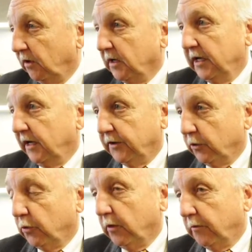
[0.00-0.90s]
And
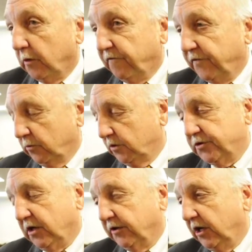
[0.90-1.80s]
they're going to
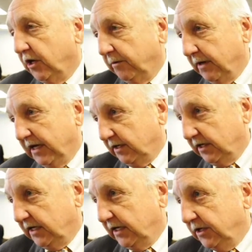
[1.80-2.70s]
focus on the unmet
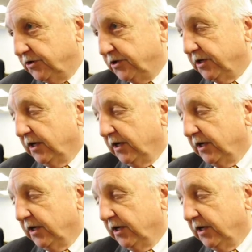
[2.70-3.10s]
needs